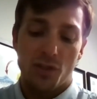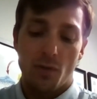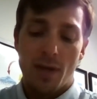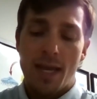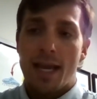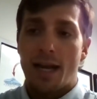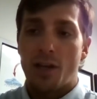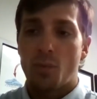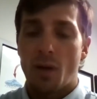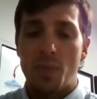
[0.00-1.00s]
So I
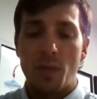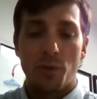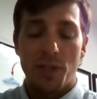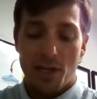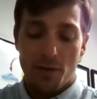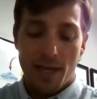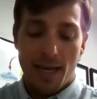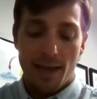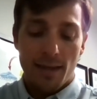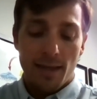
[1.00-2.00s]
just want people to hear
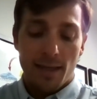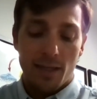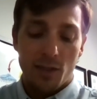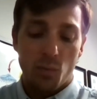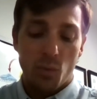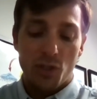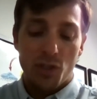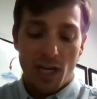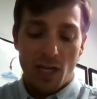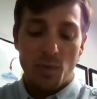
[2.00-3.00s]
that is when
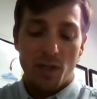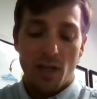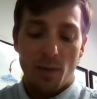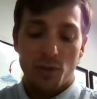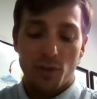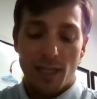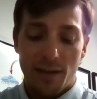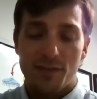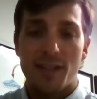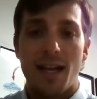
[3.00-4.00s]
change becomes your
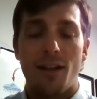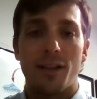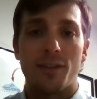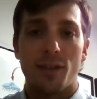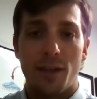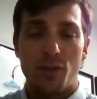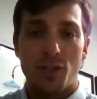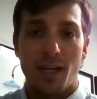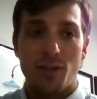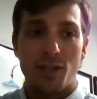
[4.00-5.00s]
lifestyle, it's
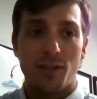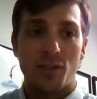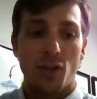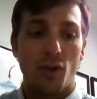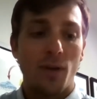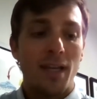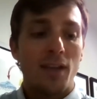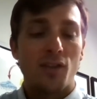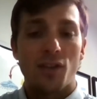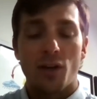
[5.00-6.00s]
life-changing. So
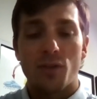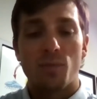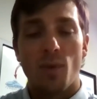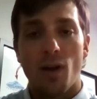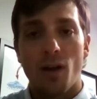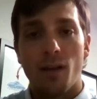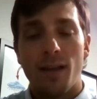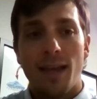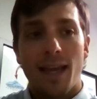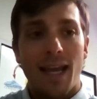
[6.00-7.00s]
start small,
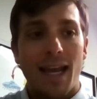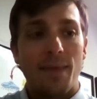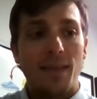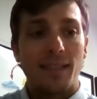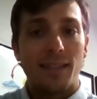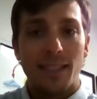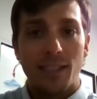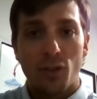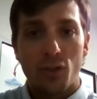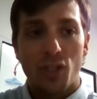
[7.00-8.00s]
add these
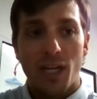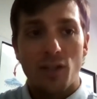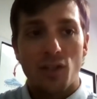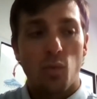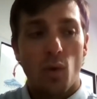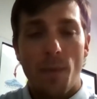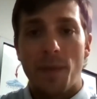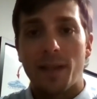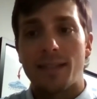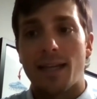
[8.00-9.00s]
little changes one
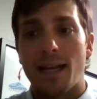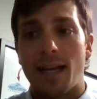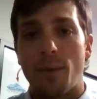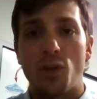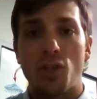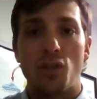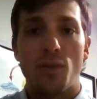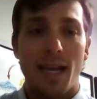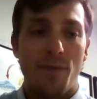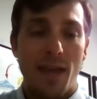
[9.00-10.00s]
thing at a time. Once you
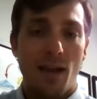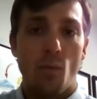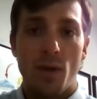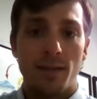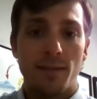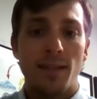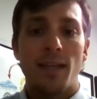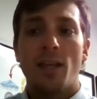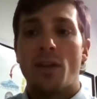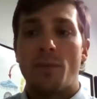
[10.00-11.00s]
have that win,
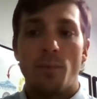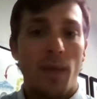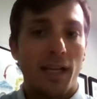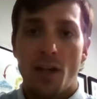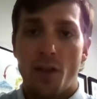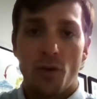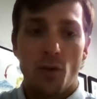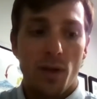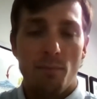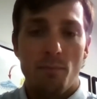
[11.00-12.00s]
make another
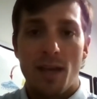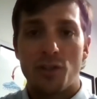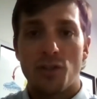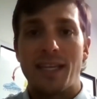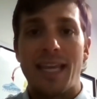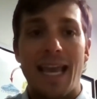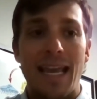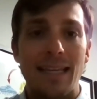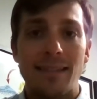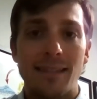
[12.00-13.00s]
win. Measure the
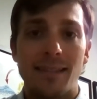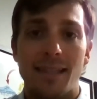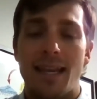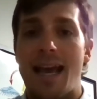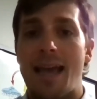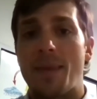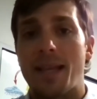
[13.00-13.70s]
gains and not the